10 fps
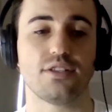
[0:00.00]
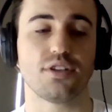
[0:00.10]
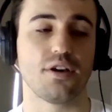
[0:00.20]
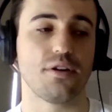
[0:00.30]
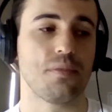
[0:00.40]

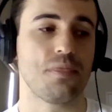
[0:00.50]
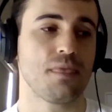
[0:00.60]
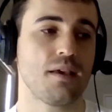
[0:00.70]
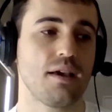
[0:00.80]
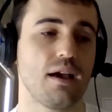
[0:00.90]
So
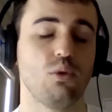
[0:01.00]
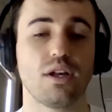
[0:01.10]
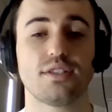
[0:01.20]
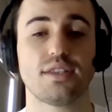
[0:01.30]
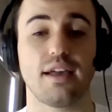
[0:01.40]
it
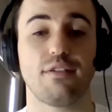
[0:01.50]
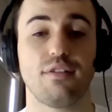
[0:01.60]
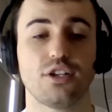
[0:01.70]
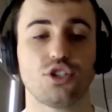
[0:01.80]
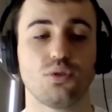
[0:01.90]
was
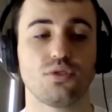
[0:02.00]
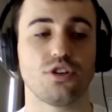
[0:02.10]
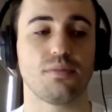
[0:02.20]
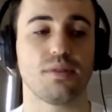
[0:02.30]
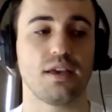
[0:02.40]
thankfully a
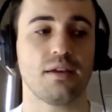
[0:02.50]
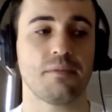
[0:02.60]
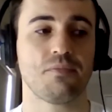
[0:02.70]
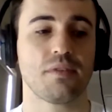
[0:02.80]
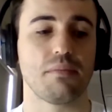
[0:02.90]
short-term thing,
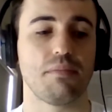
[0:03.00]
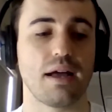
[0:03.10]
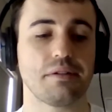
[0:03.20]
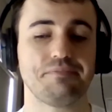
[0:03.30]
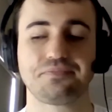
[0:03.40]

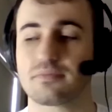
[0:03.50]
but